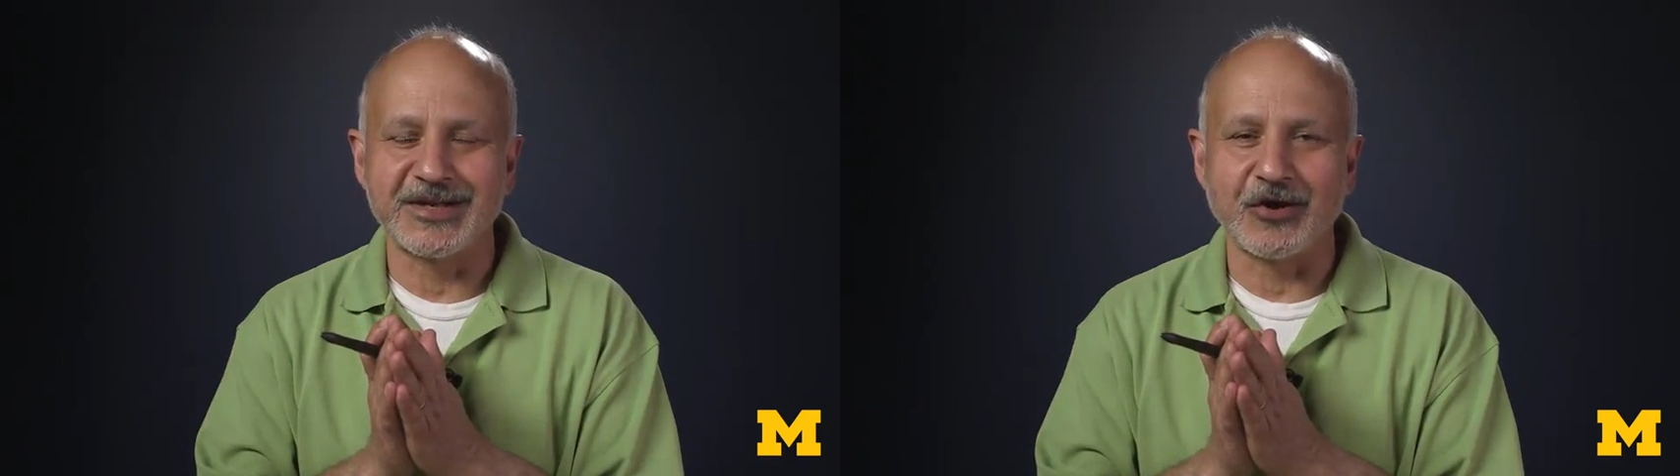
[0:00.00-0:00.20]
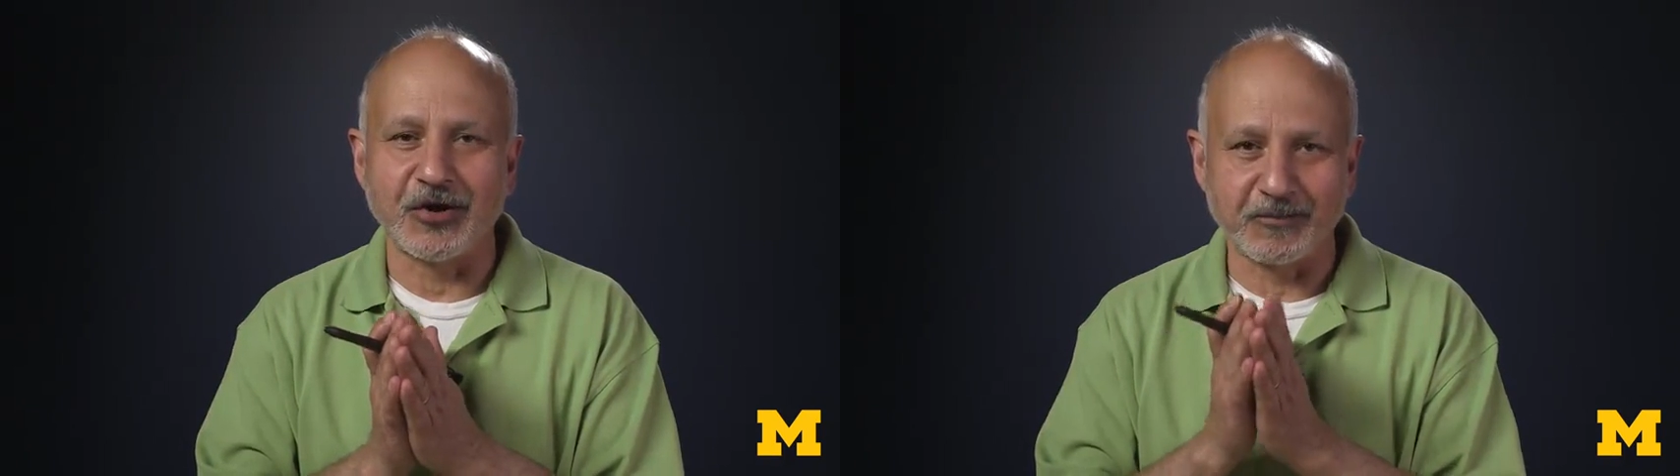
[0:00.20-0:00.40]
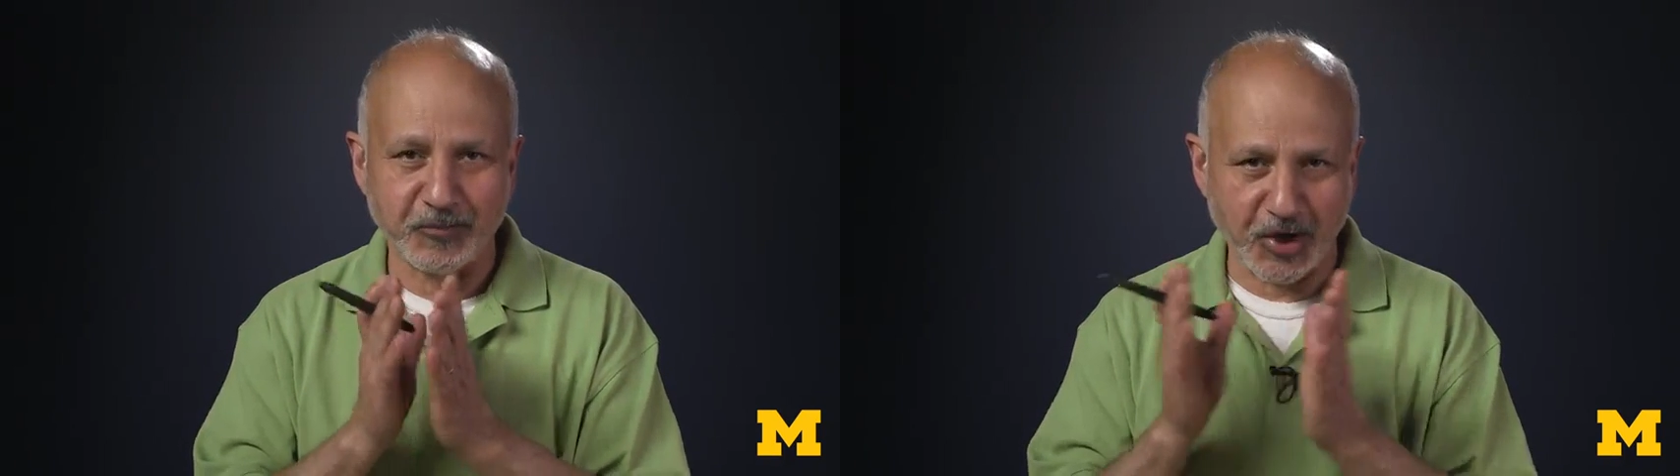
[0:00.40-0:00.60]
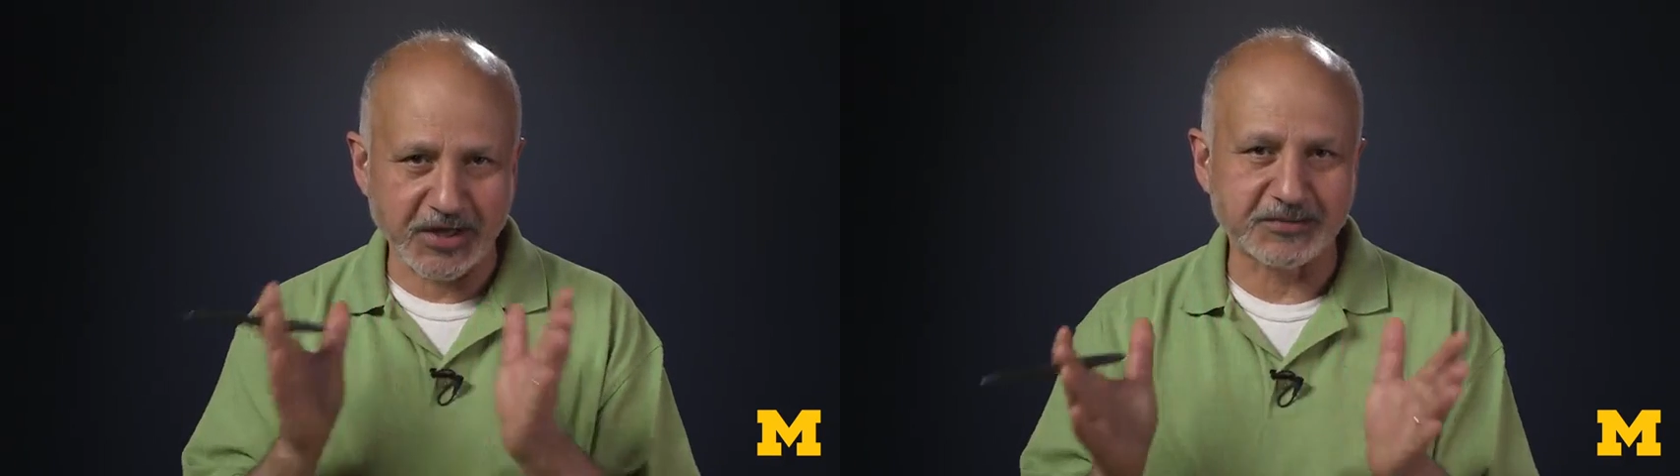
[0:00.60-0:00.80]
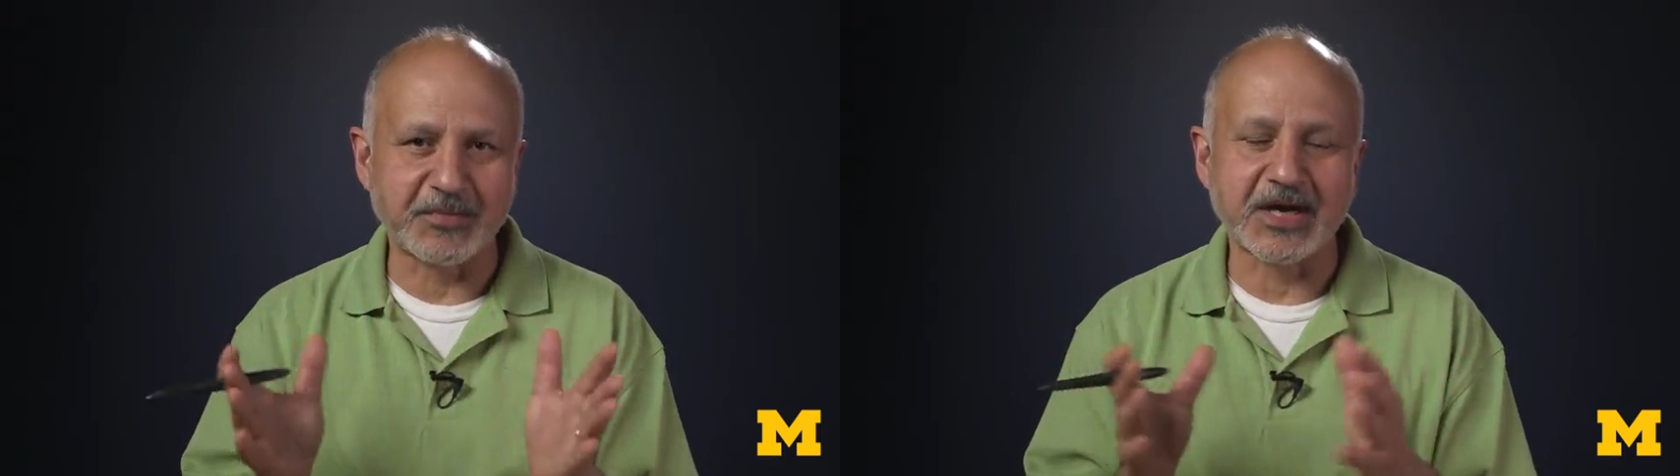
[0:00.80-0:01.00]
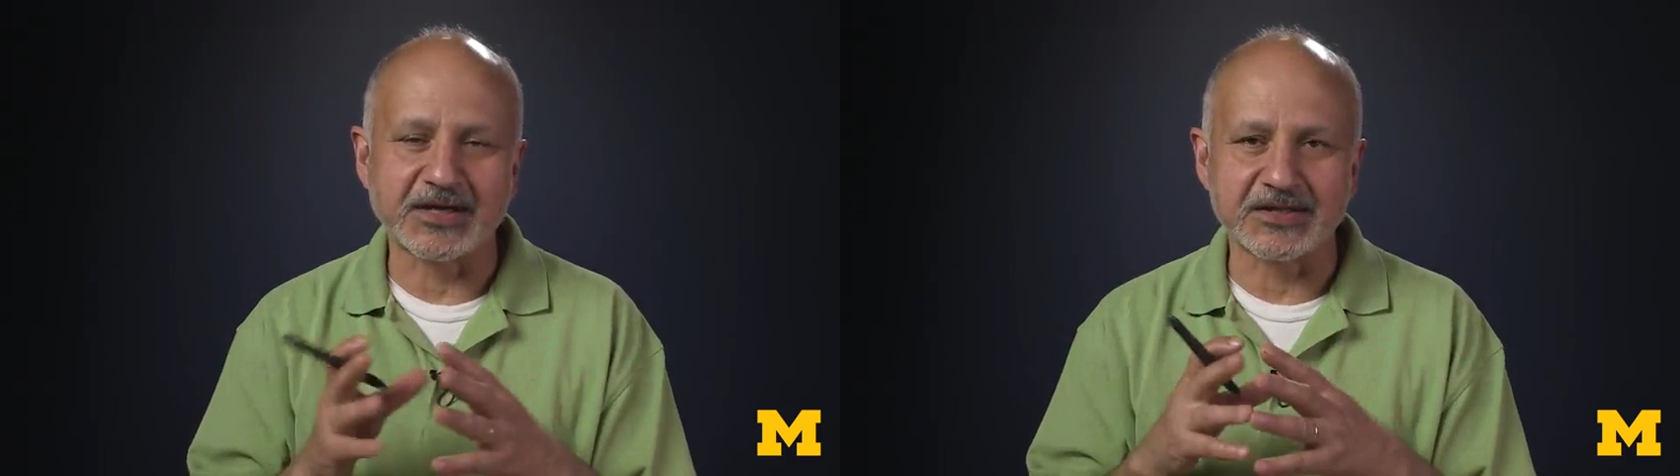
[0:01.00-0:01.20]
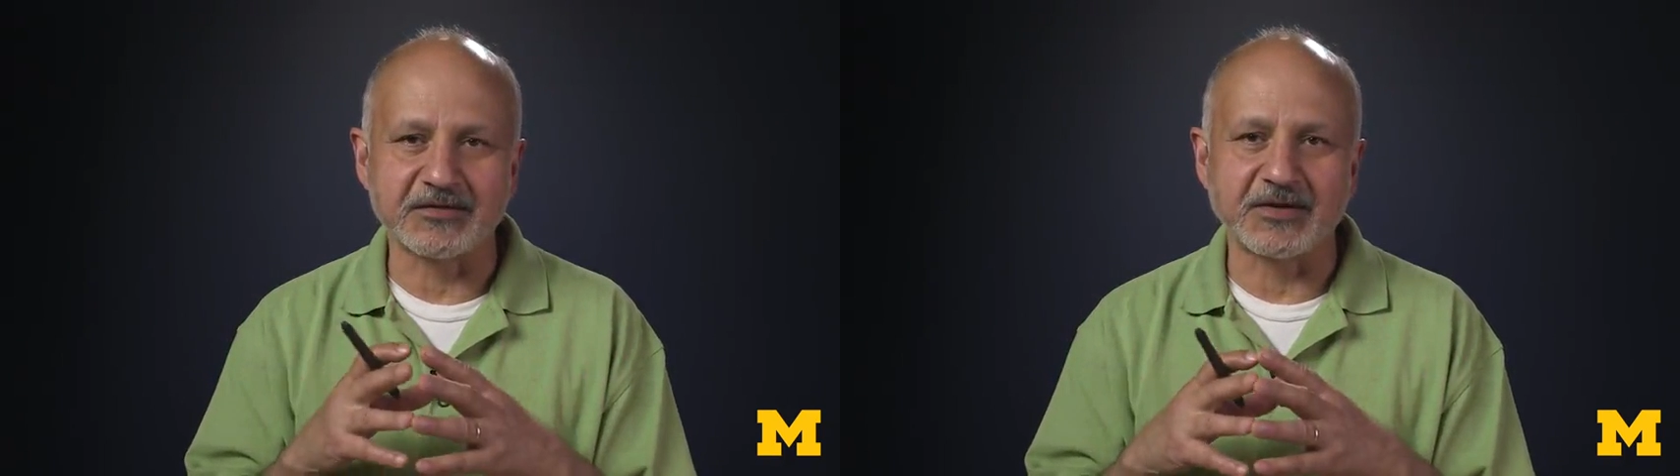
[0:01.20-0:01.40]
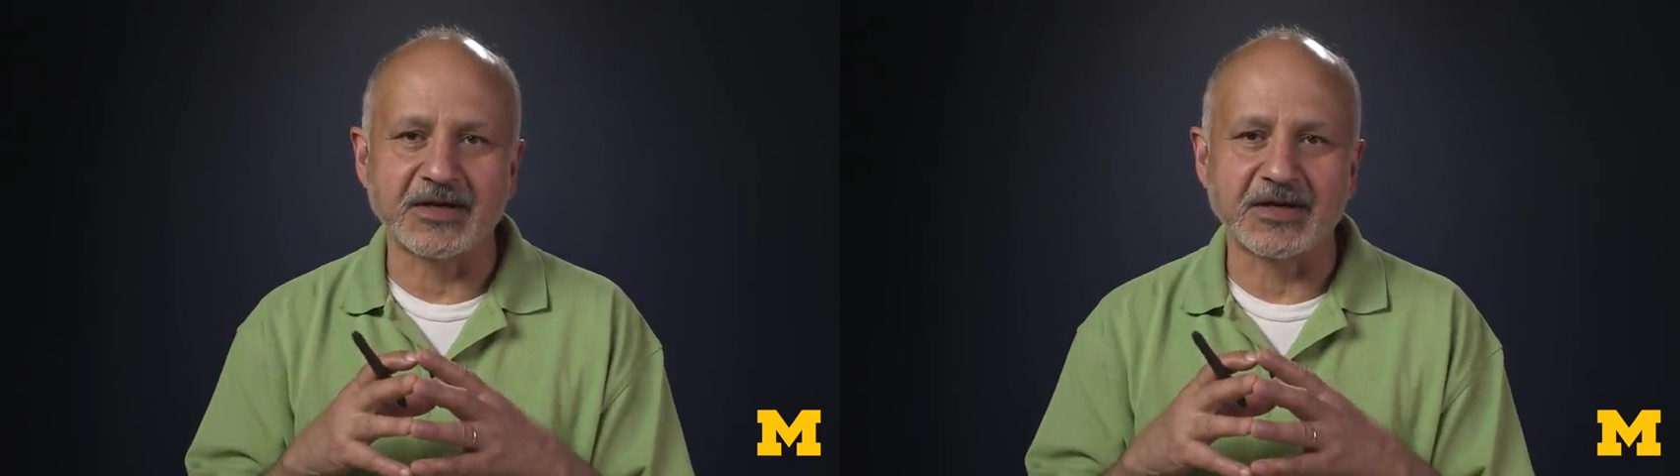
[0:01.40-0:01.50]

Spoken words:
or product markets.